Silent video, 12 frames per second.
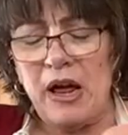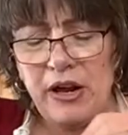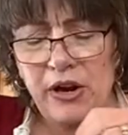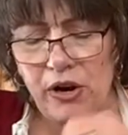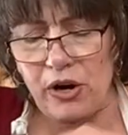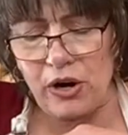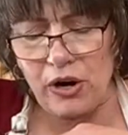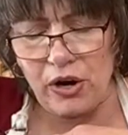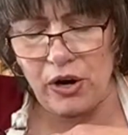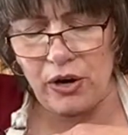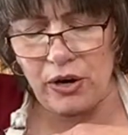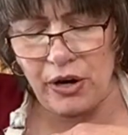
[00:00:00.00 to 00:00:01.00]

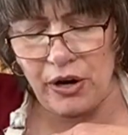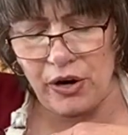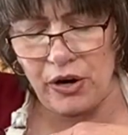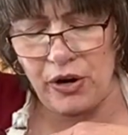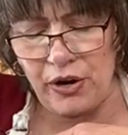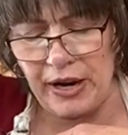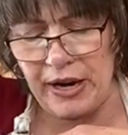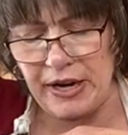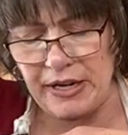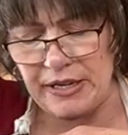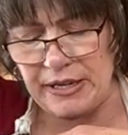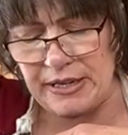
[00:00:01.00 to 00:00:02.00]
Your
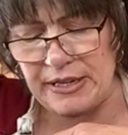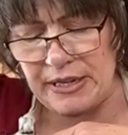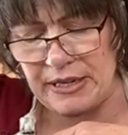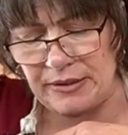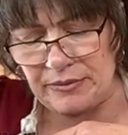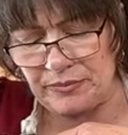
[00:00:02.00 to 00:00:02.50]
cookies,